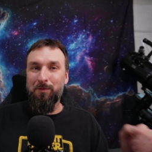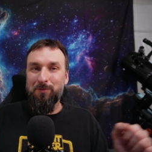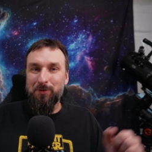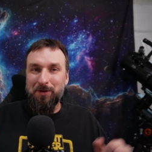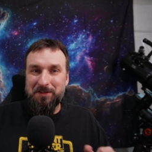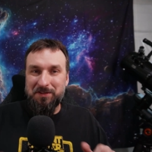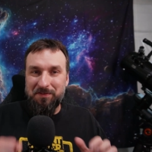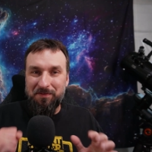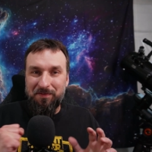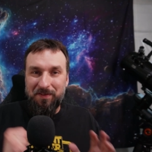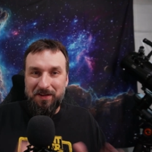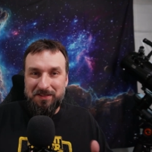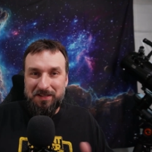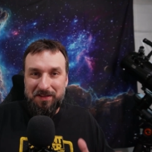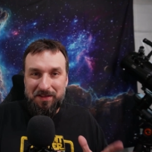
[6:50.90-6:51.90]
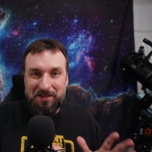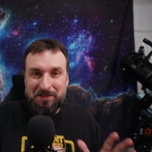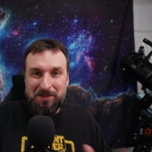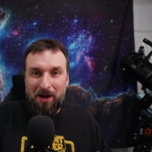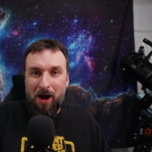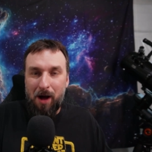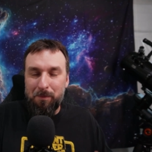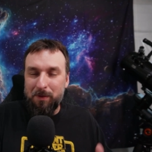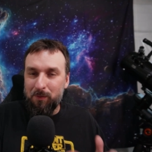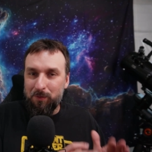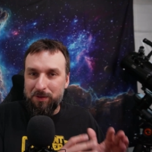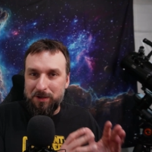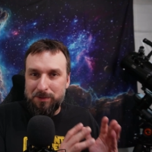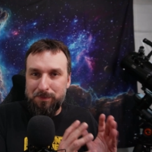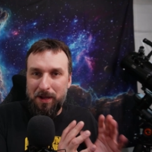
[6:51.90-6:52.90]
for us to visit this comet with
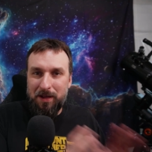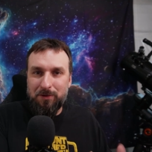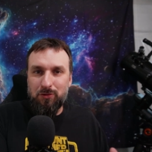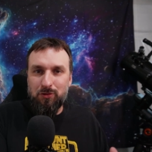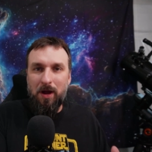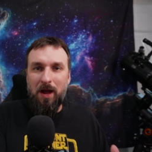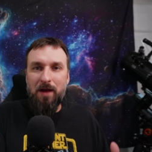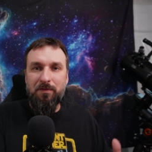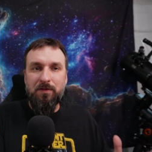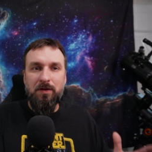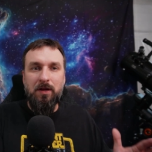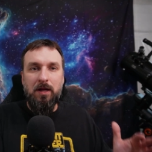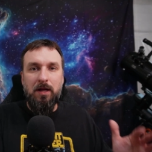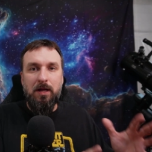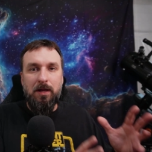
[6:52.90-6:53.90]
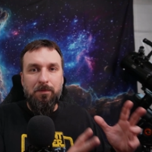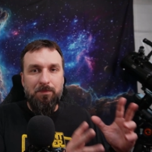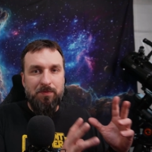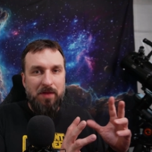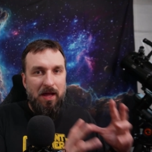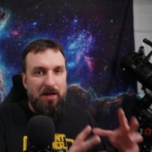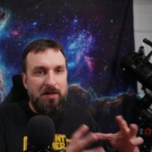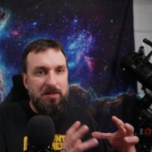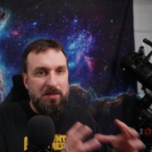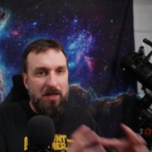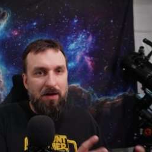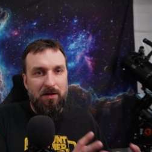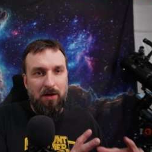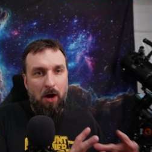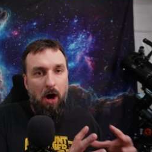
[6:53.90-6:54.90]
a spacecraft, that is
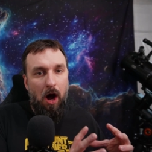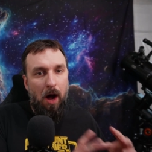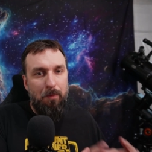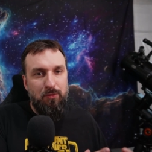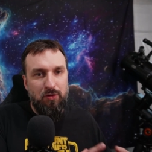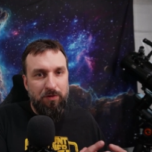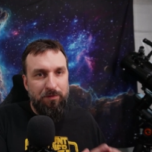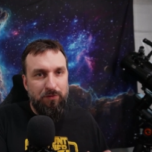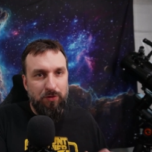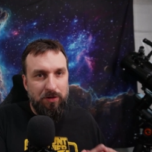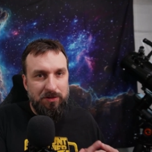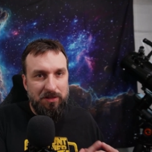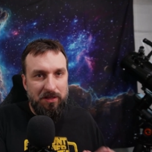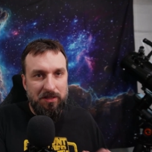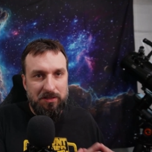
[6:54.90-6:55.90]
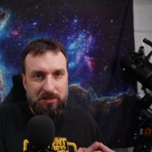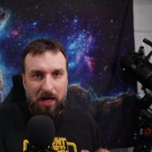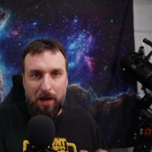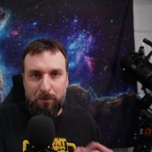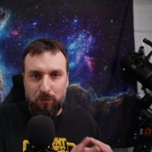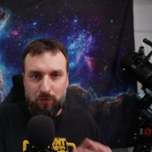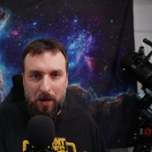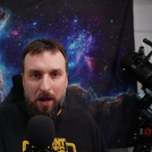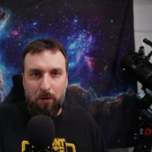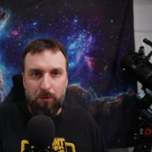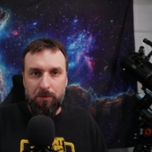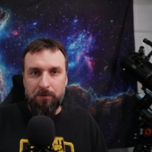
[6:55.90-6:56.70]
not an option for us this time around.